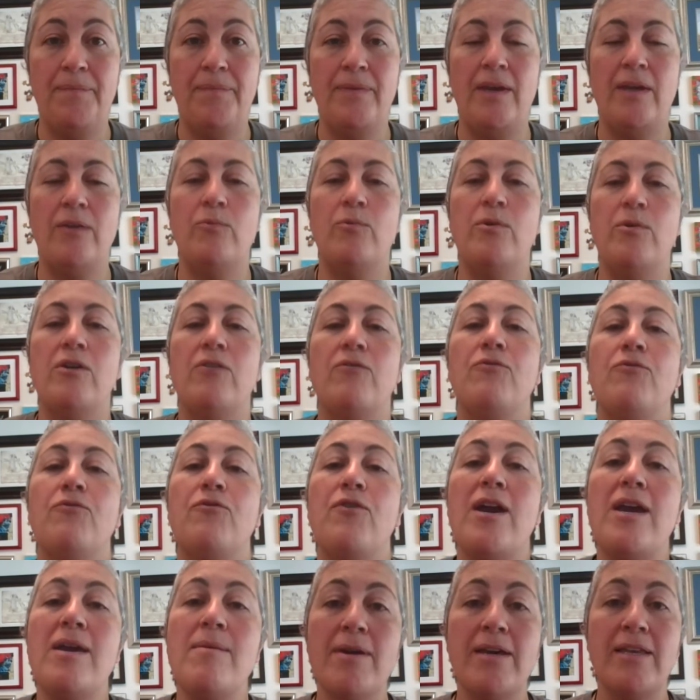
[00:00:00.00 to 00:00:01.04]
and we're
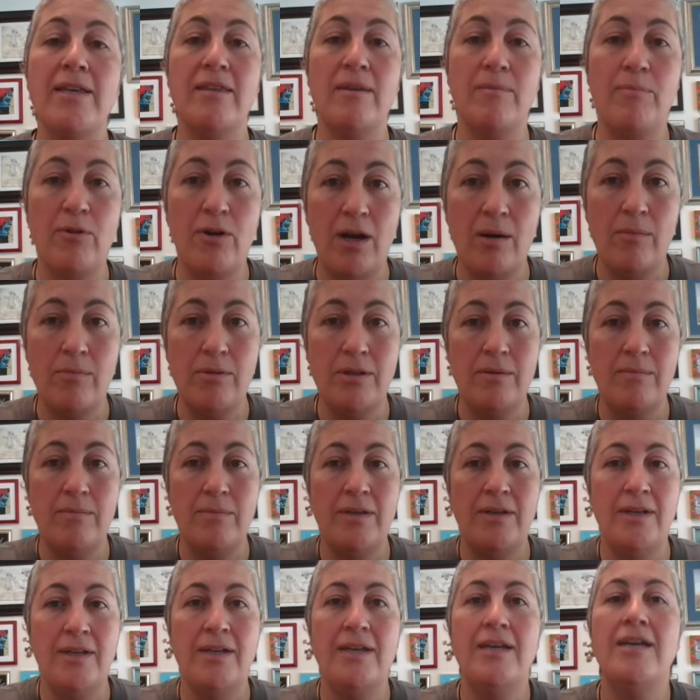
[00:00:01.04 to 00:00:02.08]
framing the problem
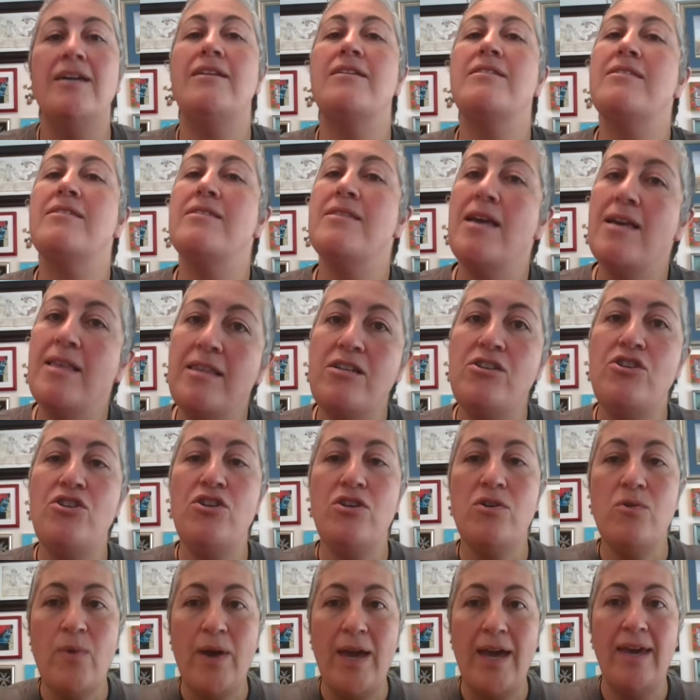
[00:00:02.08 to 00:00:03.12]
in a slightly
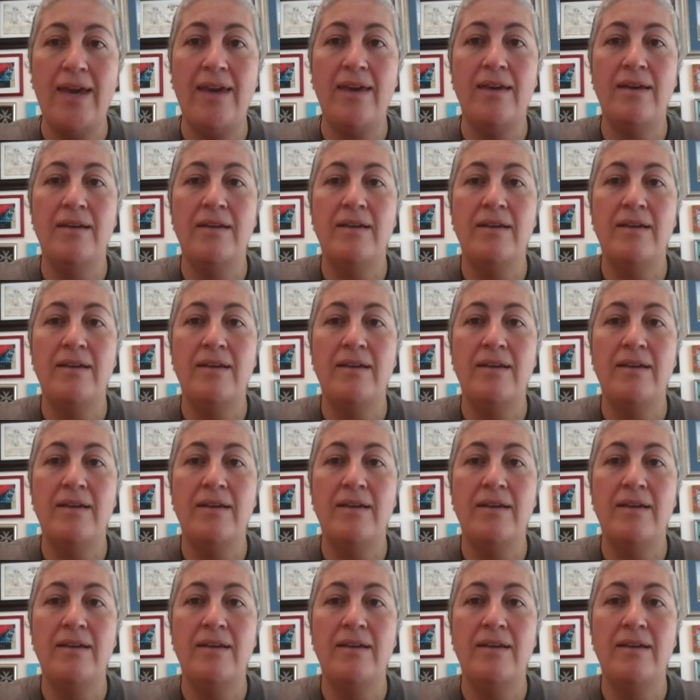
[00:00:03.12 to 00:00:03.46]
new way